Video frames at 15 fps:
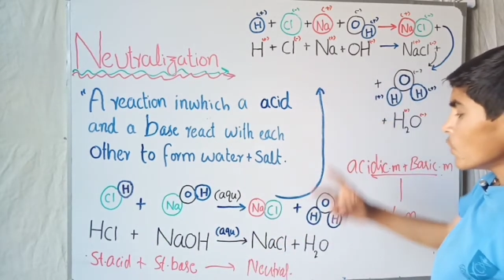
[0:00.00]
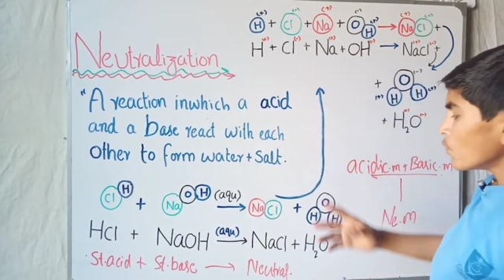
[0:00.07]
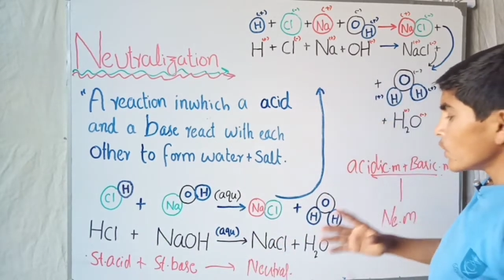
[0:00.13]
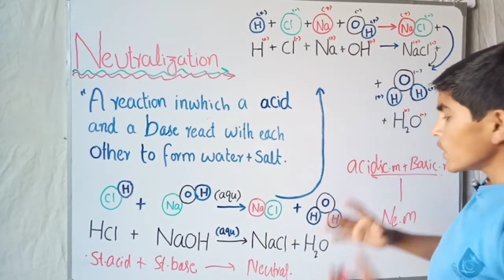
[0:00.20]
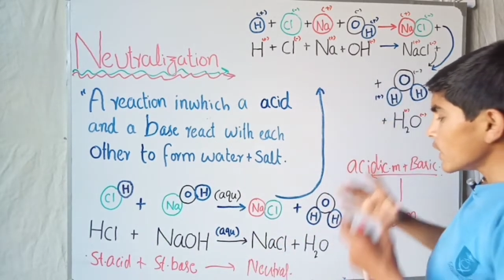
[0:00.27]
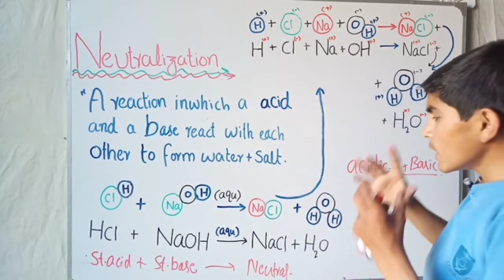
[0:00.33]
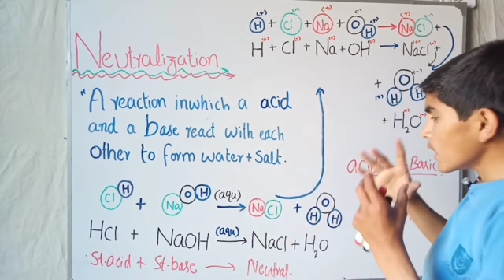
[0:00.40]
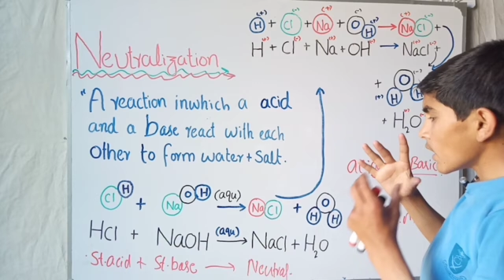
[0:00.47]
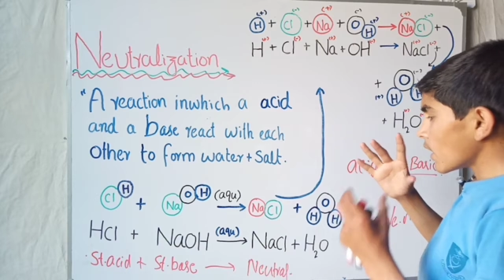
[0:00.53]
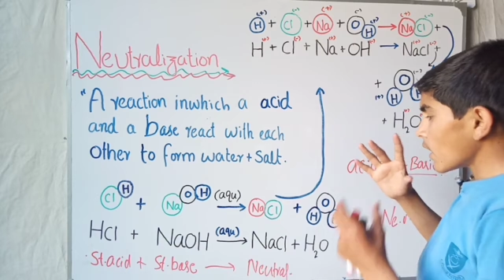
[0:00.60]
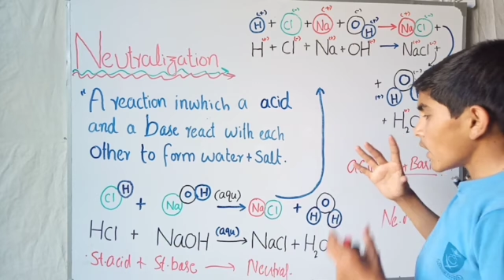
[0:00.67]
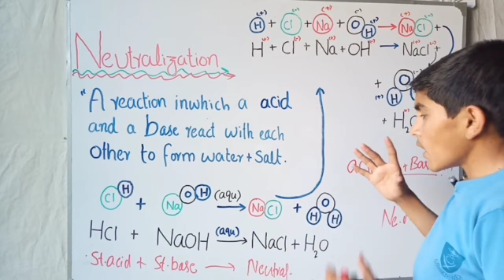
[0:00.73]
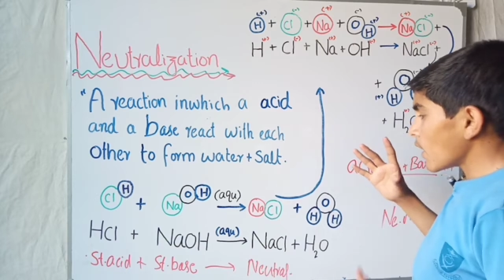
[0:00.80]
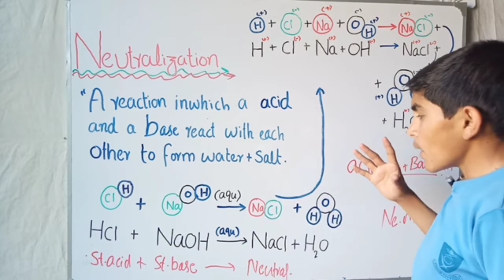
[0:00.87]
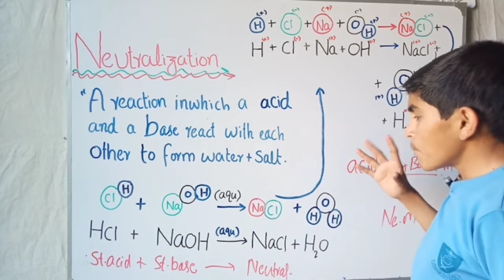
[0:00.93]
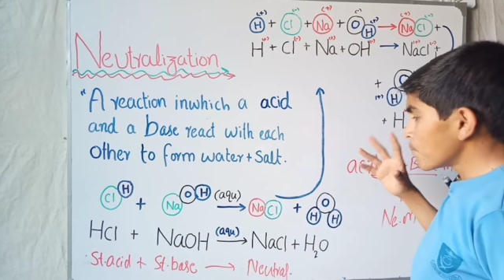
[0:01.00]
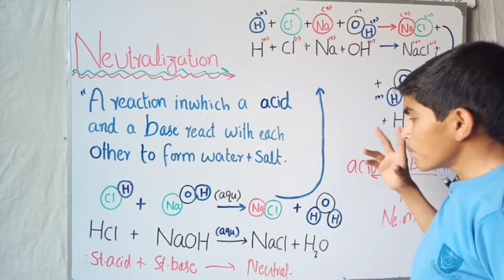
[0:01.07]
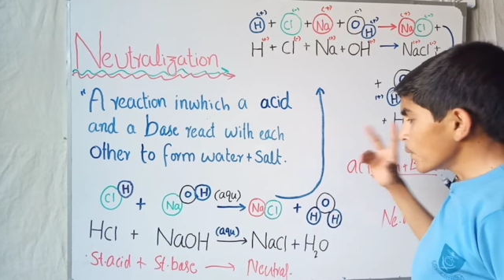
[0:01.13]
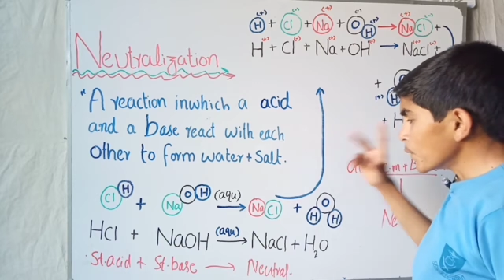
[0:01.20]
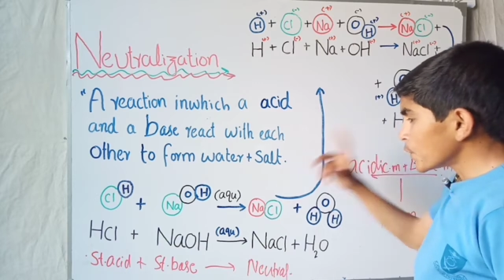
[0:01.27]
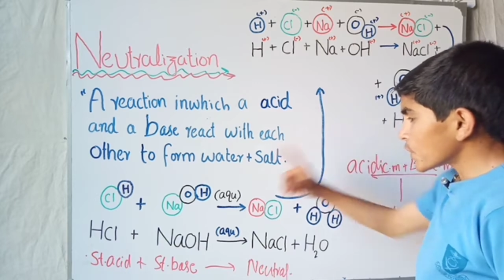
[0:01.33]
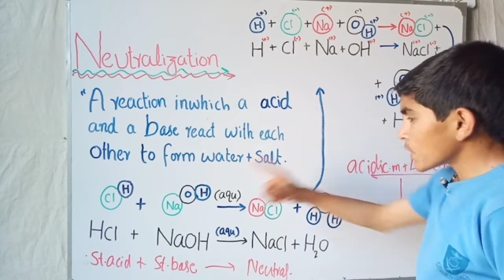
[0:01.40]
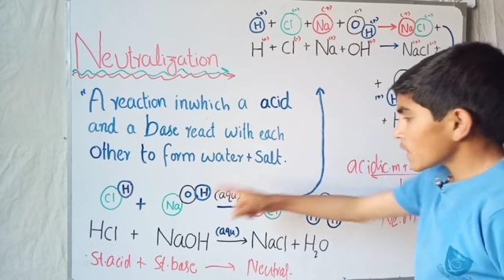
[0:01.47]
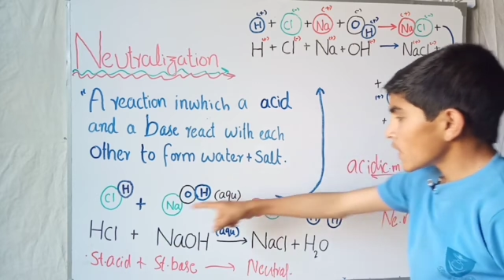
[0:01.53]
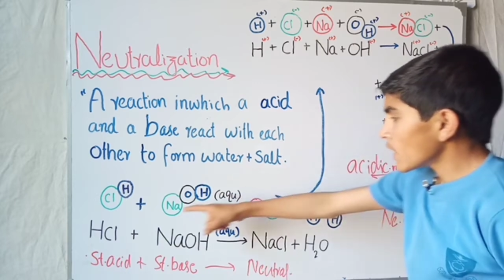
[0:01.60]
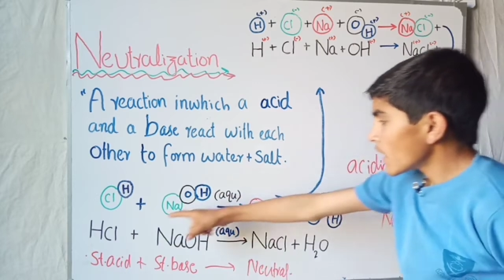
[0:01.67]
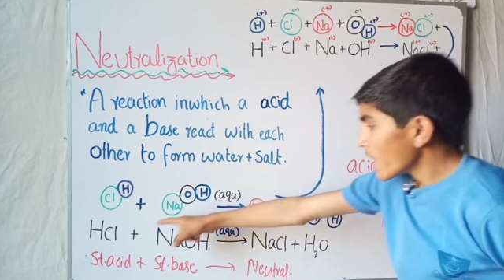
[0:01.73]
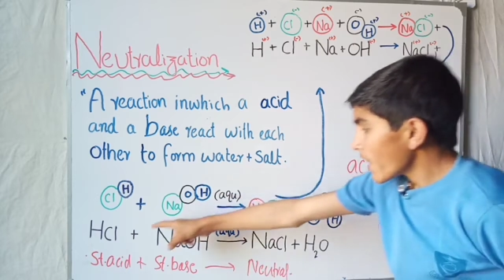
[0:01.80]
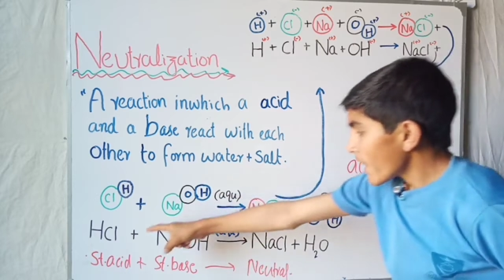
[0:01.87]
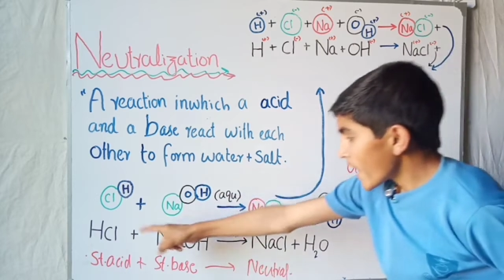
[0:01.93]
we put
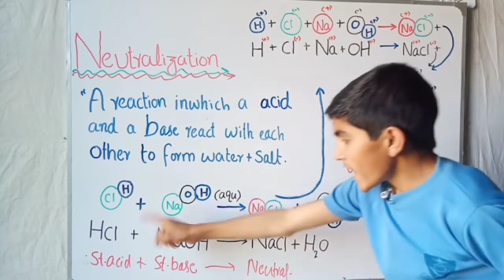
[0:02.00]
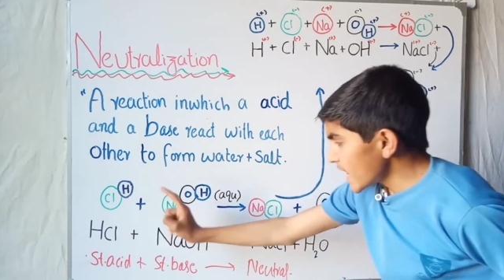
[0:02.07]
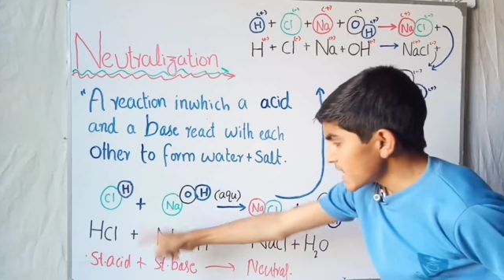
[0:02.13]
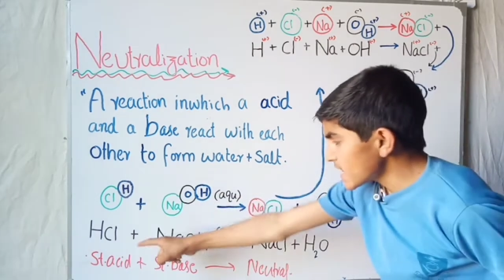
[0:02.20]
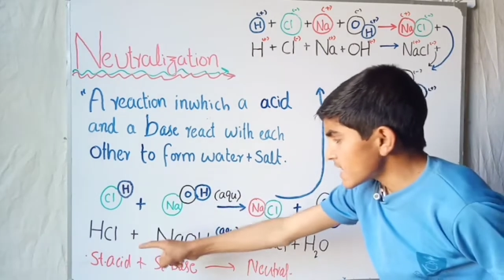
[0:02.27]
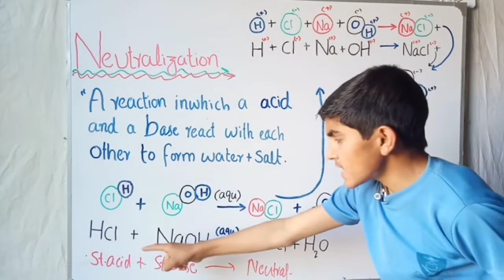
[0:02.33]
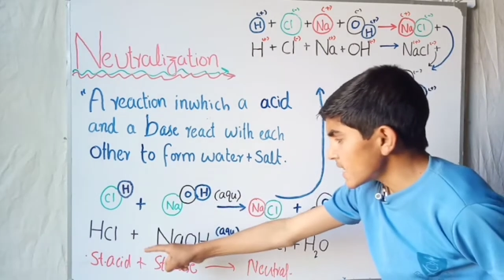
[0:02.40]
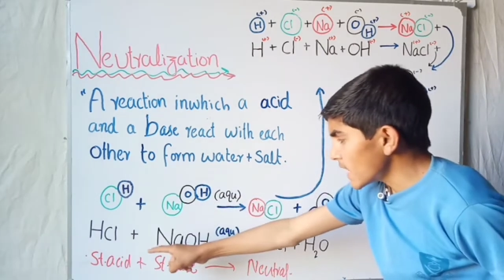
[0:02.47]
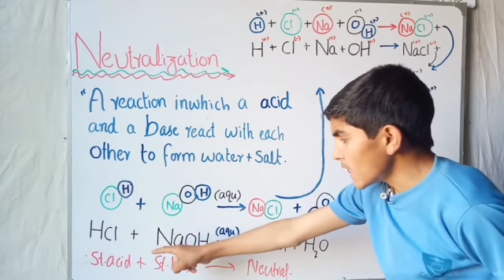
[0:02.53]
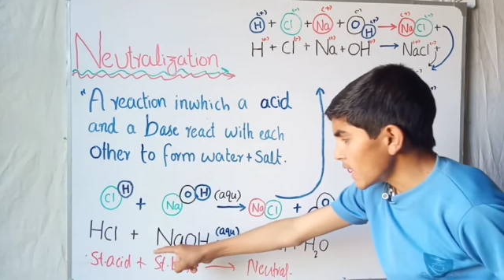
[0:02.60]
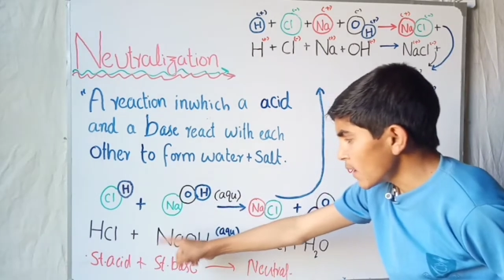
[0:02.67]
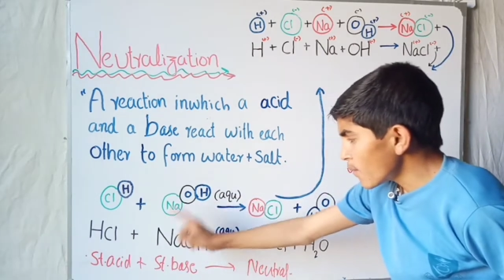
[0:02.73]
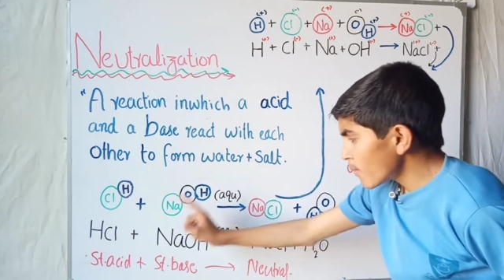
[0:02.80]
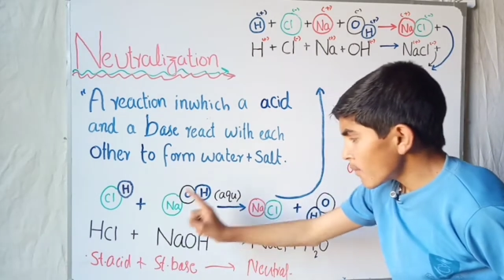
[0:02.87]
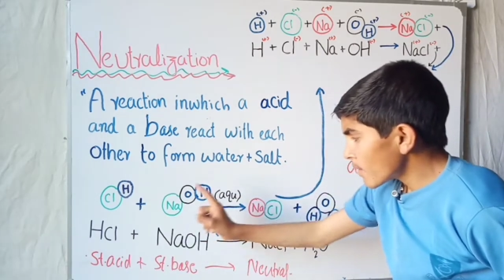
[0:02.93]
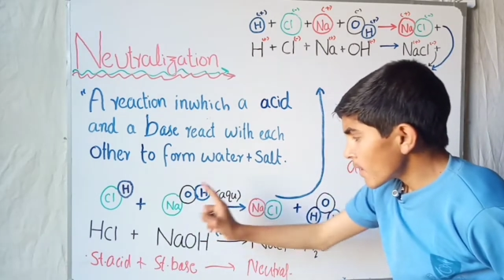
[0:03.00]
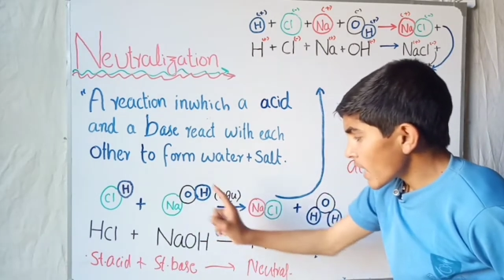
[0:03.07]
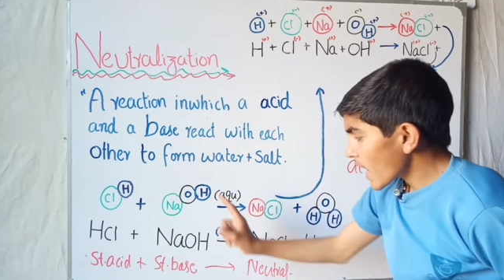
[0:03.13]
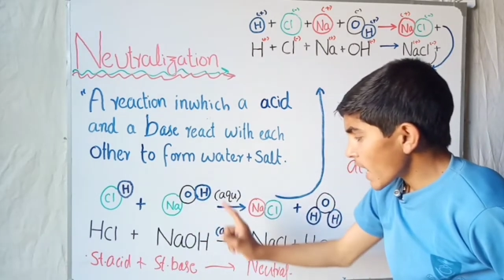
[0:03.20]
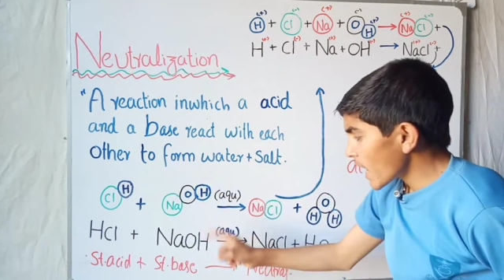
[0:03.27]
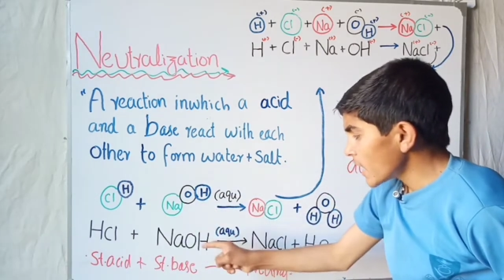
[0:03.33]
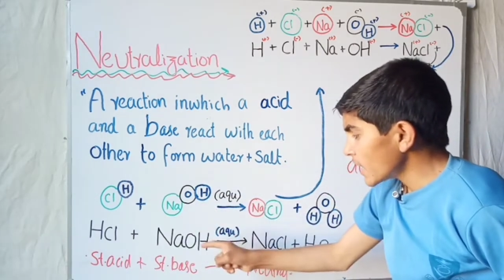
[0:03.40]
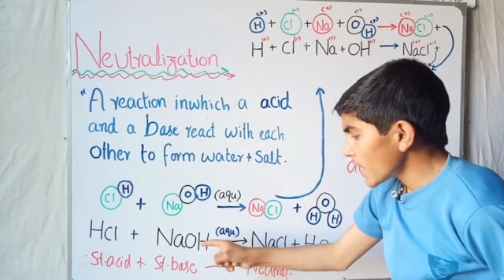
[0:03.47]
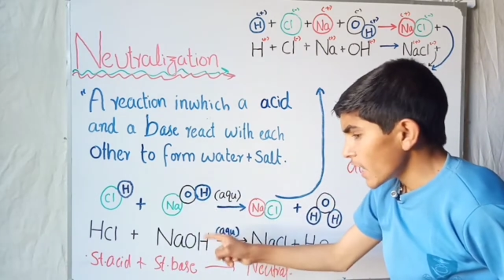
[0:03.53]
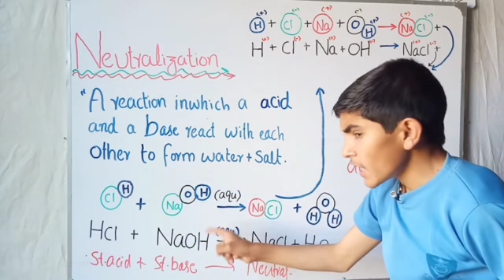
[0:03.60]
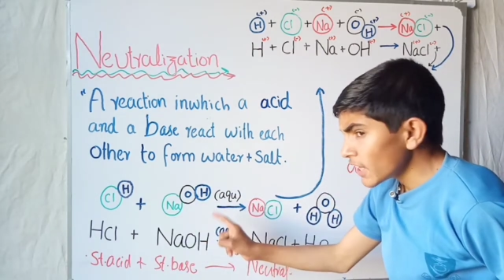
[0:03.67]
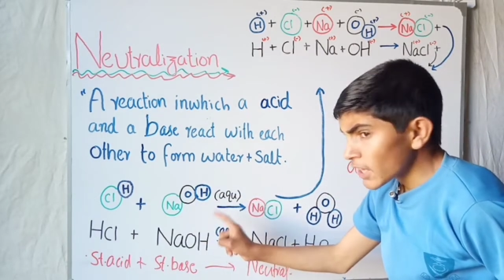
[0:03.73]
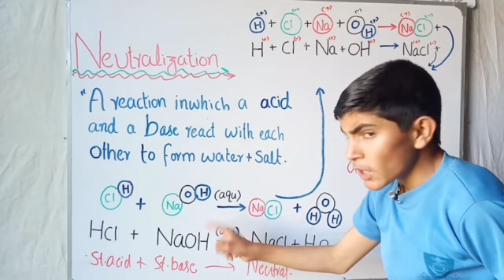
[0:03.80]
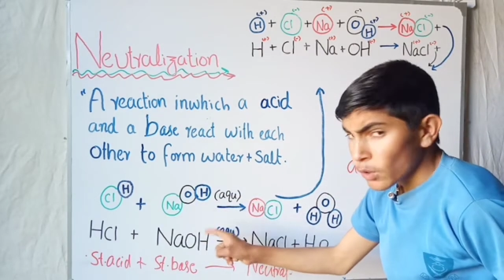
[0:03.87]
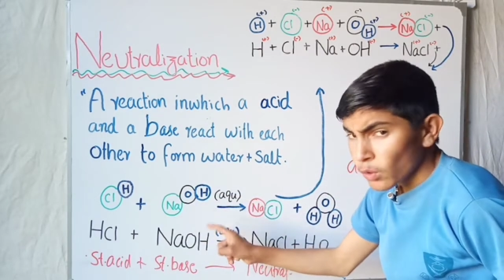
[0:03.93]
HCl and
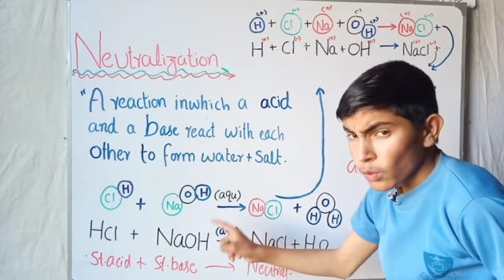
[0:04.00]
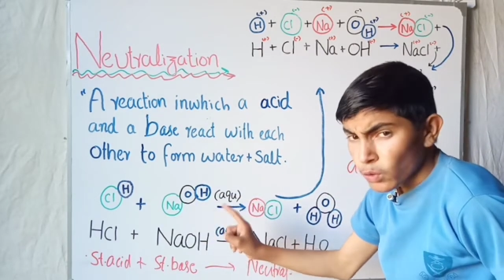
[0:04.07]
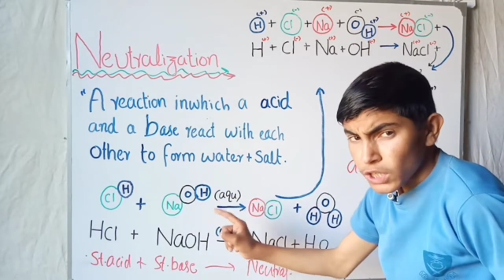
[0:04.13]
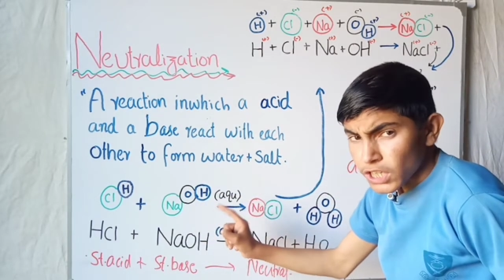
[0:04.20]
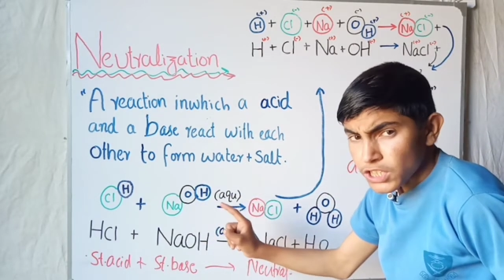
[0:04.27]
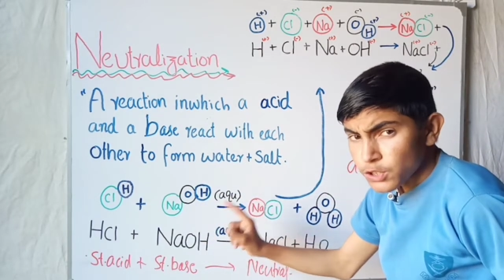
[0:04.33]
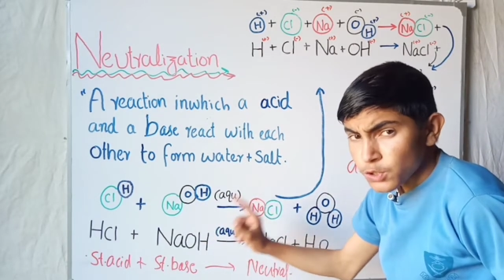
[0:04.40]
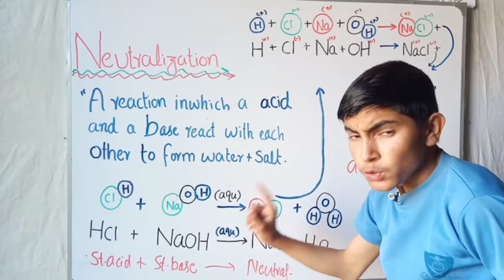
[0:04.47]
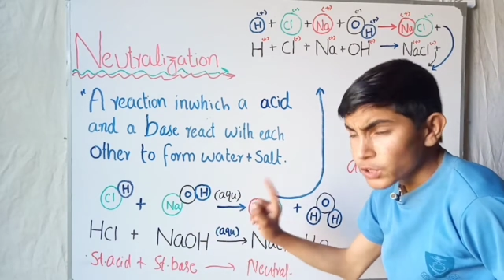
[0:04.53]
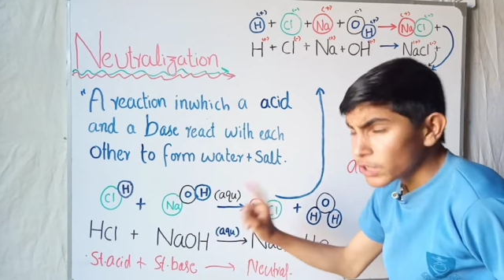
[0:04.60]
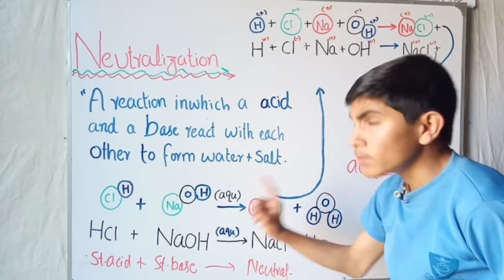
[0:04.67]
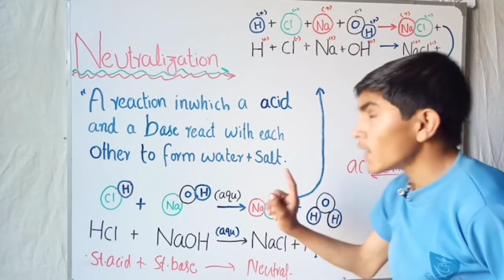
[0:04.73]
NaOH, sodium